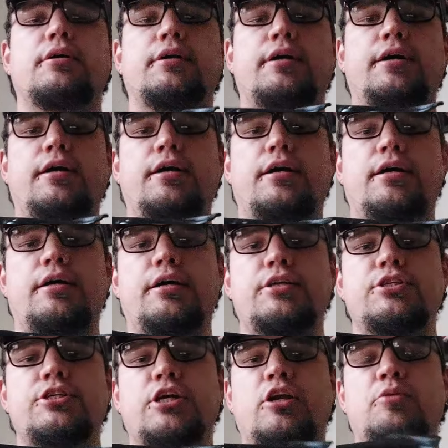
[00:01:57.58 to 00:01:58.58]

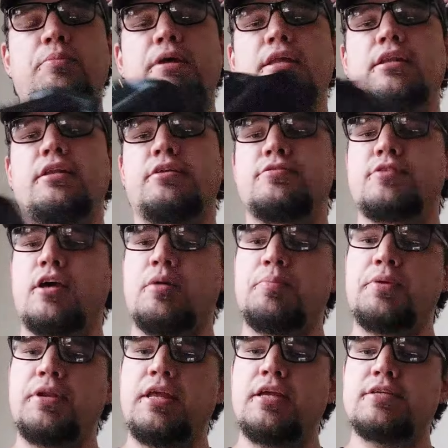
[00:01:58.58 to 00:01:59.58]
A gentleman's
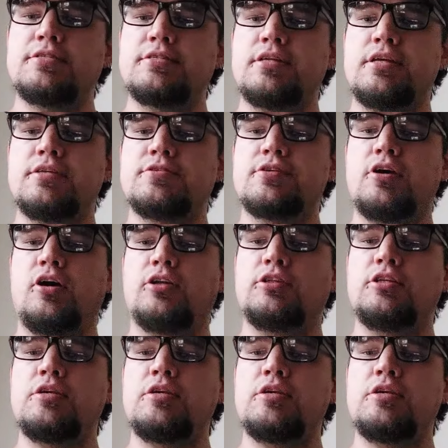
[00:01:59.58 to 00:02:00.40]
company it's called